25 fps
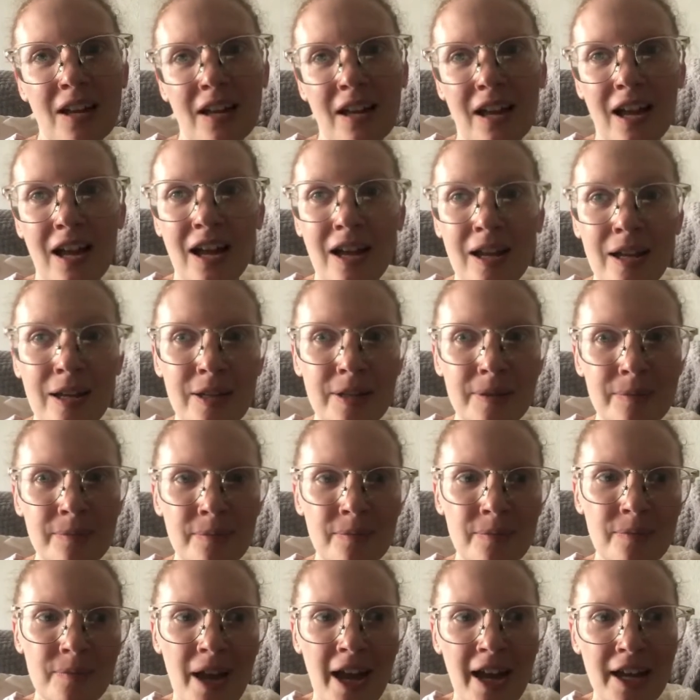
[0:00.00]

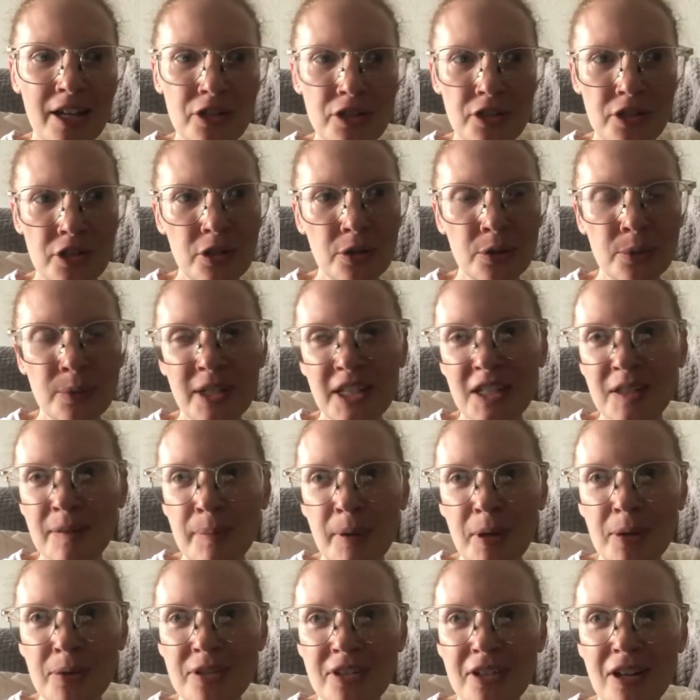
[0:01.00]
at 2 weeks
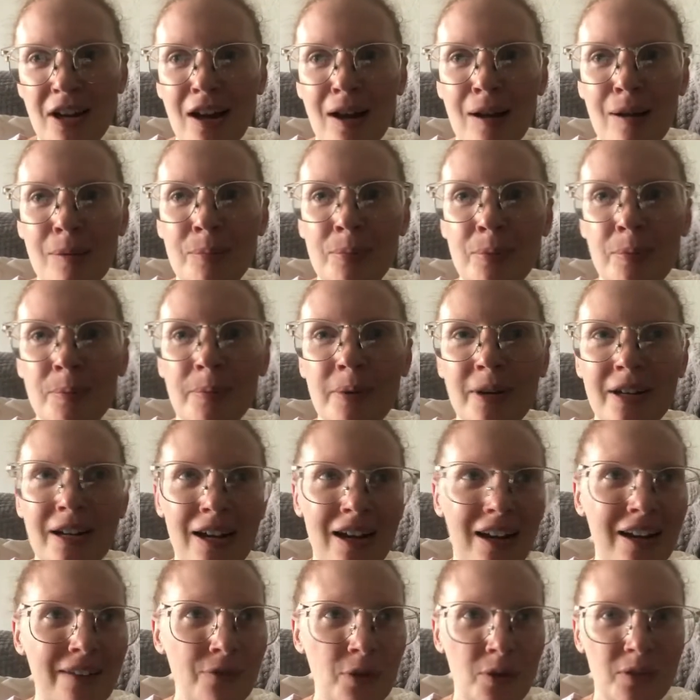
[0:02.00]
post-op, but
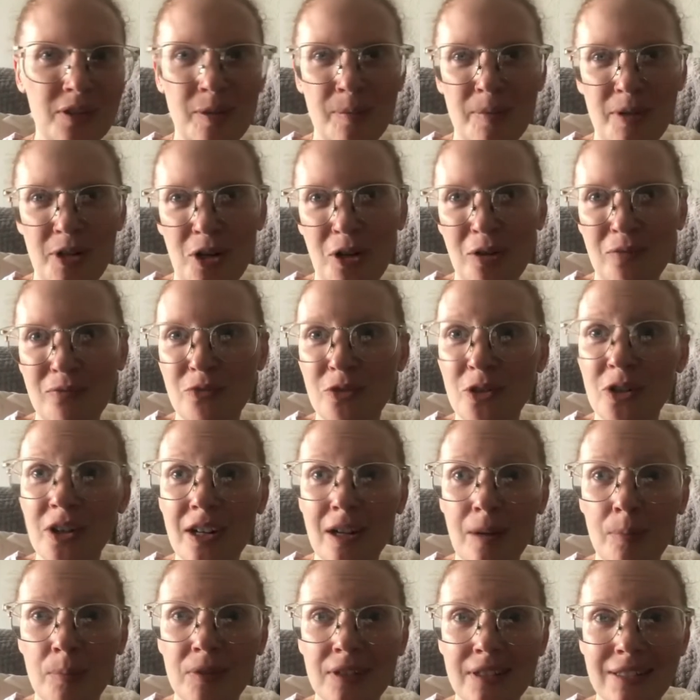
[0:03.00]
I've only been home for a
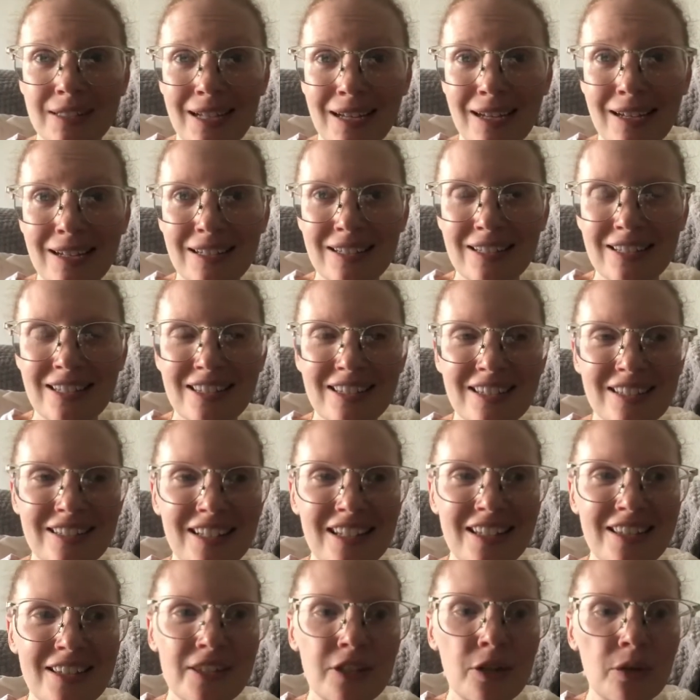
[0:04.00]
couple of days.
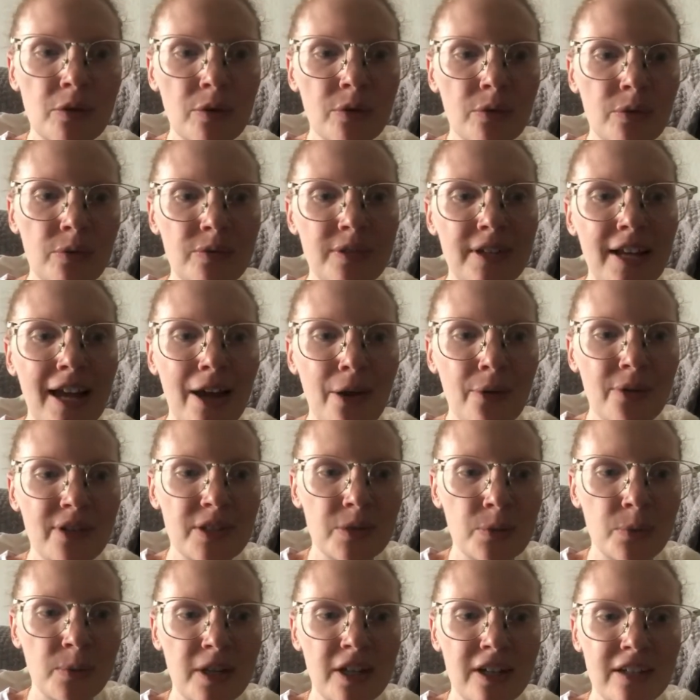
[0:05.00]
And so now it's
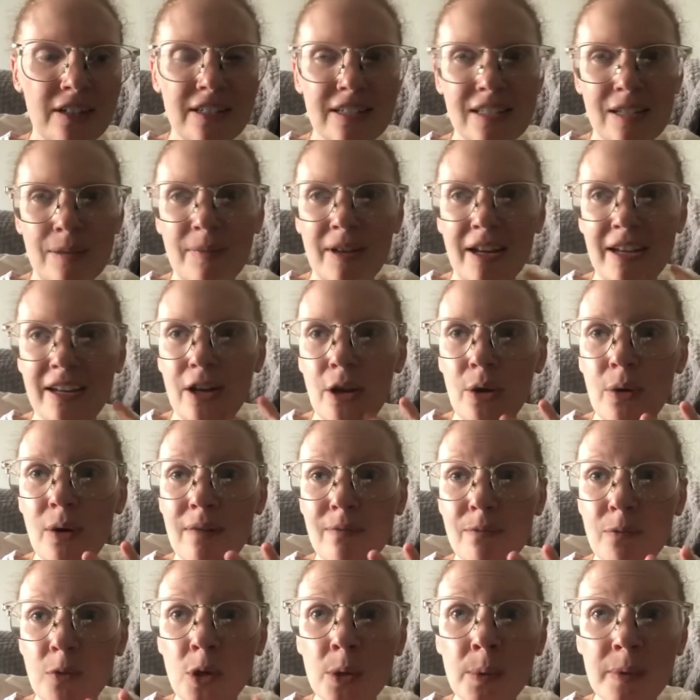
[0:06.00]
weird because I'm like, oh, I'm
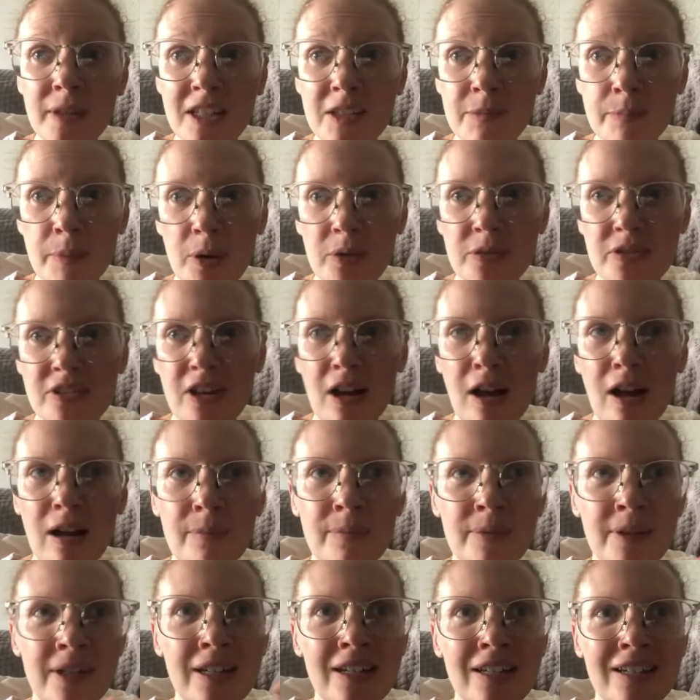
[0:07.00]
4 weeks post-op,
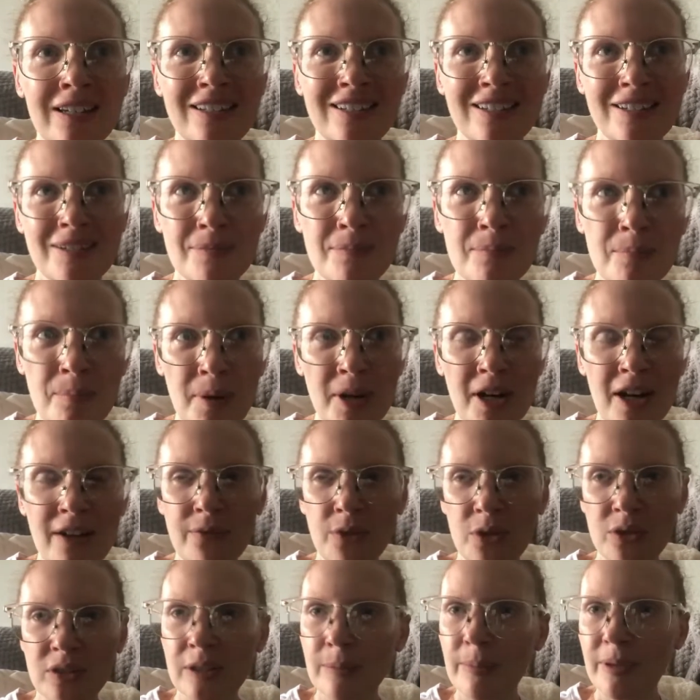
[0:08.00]
but I've
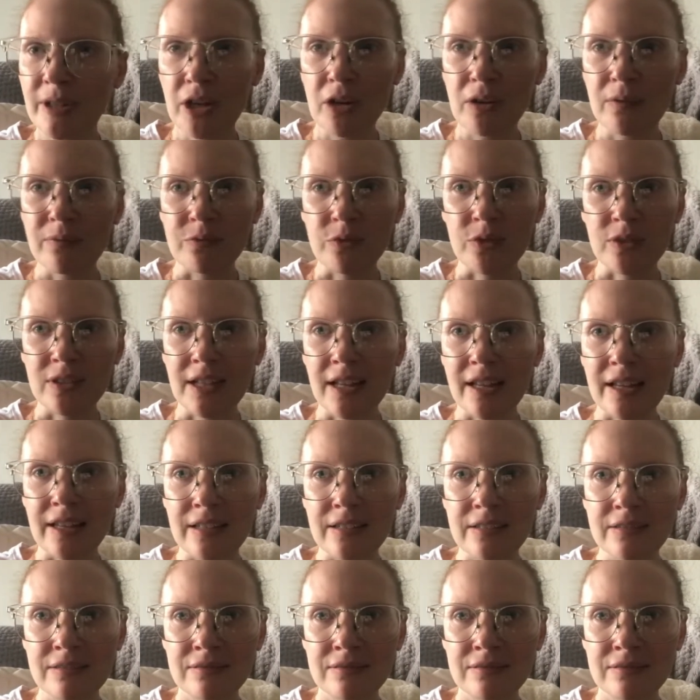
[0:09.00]
only been home for like